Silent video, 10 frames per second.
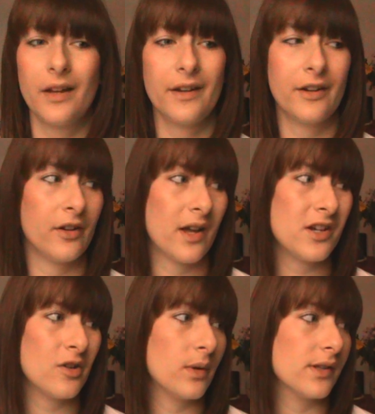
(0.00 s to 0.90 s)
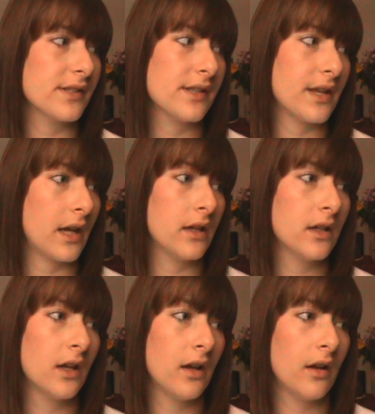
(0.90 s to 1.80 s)
don't know what else to say.
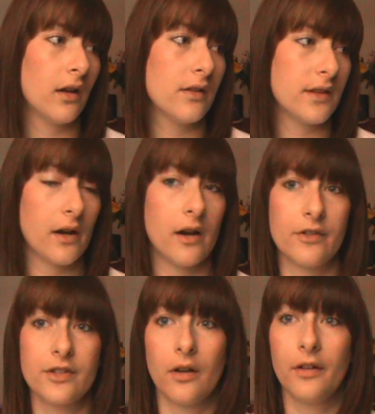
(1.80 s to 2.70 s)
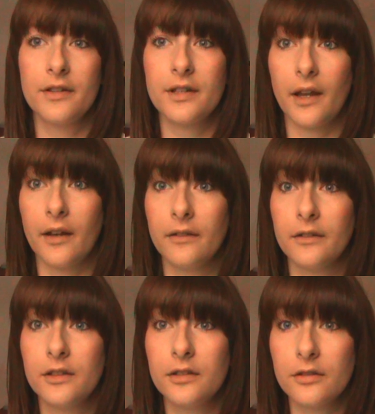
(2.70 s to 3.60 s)
There are results,
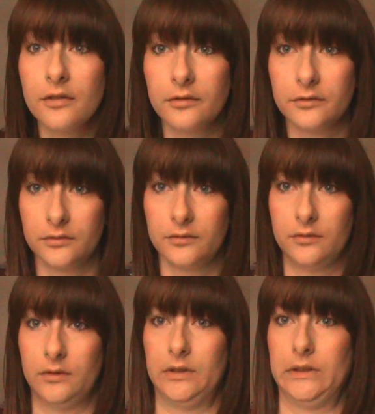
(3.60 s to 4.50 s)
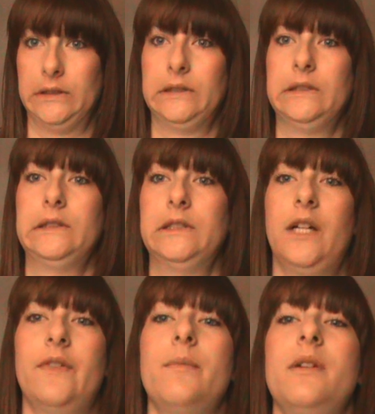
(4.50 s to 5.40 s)
and oh,
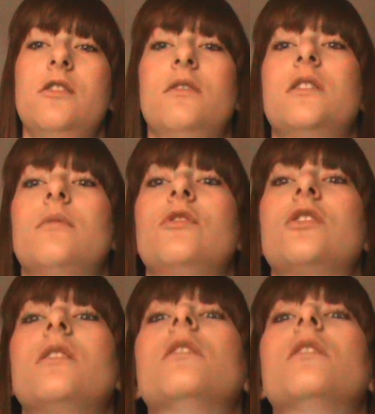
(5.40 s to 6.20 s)
have I been doing double chin